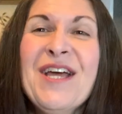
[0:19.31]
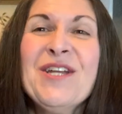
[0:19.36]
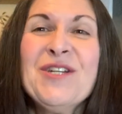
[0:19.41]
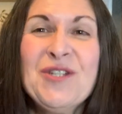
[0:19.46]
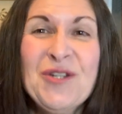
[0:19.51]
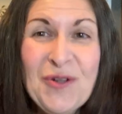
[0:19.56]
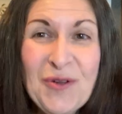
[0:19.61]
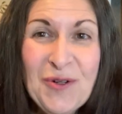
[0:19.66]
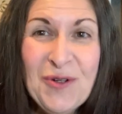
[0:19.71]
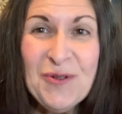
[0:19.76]

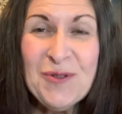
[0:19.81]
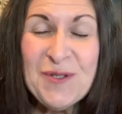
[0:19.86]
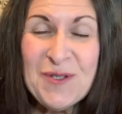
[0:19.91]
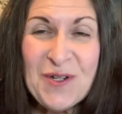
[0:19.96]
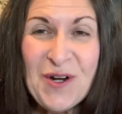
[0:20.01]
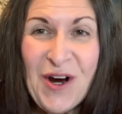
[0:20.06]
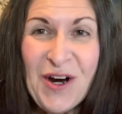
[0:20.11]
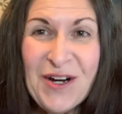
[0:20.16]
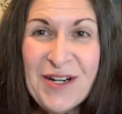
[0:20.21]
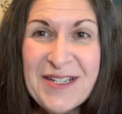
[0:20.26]
two new
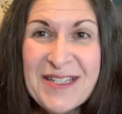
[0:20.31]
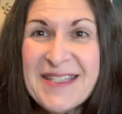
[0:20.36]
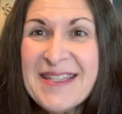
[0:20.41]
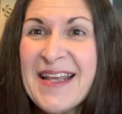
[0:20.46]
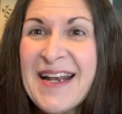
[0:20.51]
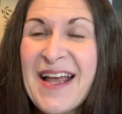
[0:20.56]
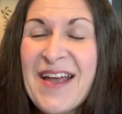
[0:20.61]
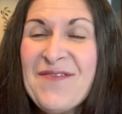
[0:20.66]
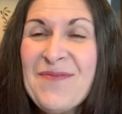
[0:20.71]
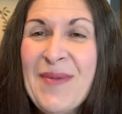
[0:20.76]
starts
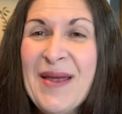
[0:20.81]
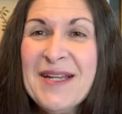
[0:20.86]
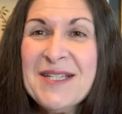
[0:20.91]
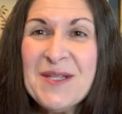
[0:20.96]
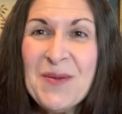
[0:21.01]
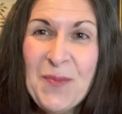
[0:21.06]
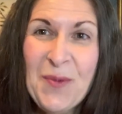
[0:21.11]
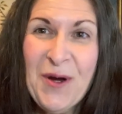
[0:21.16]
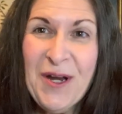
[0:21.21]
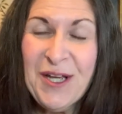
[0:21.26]
that I've made
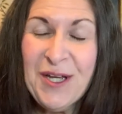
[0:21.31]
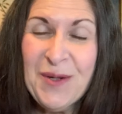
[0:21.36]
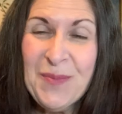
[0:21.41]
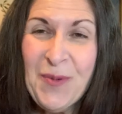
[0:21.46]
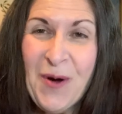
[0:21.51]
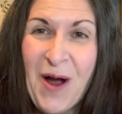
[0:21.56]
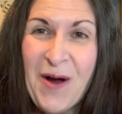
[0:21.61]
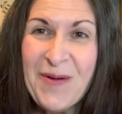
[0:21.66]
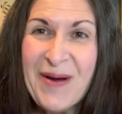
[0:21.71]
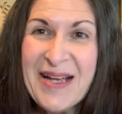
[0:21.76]
some pretty good
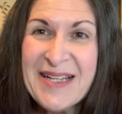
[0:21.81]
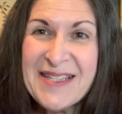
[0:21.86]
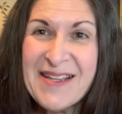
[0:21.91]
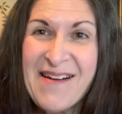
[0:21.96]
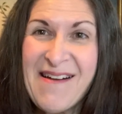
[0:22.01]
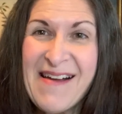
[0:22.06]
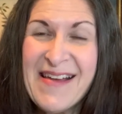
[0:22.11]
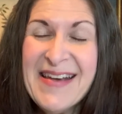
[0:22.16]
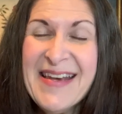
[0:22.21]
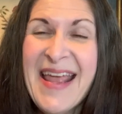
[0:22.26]
progress
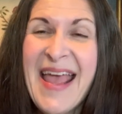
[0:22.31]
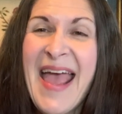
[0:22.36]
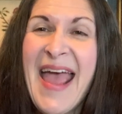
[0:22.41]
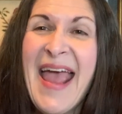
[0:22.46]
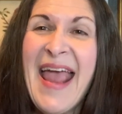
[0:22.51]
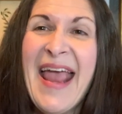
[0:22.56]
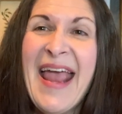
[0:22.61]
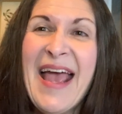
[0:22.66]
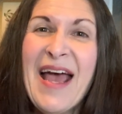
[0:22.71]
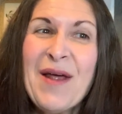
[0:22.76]
on,
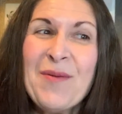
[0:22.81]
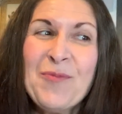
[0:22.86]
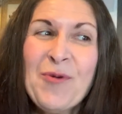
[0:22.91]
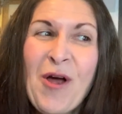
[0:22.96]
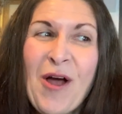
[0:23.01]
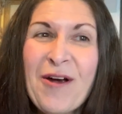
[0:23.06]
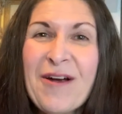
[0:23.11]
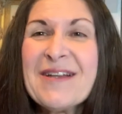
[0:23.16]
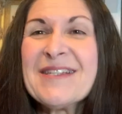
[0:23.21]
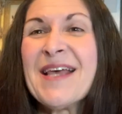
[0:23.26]
and
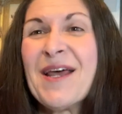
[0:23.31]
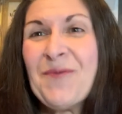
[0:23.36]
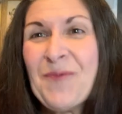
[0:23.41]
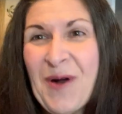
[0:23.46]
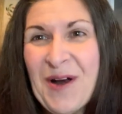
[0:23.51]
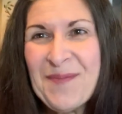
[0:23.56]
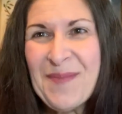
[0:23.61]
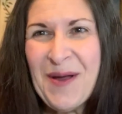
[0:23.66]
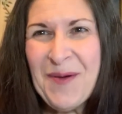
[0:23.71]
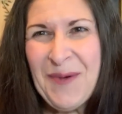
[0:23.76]
progress on
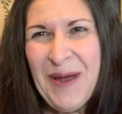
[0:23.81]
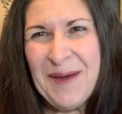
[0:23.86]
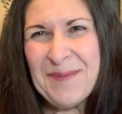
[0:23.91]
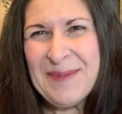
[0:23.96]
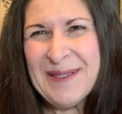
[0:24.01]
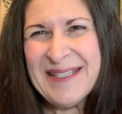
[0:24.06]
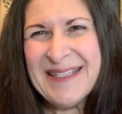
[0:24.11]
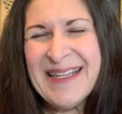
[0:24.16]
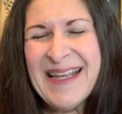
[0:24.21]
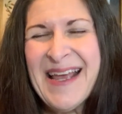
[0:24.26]
one of my
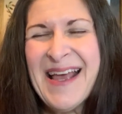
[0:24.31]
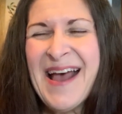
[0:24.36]
whips.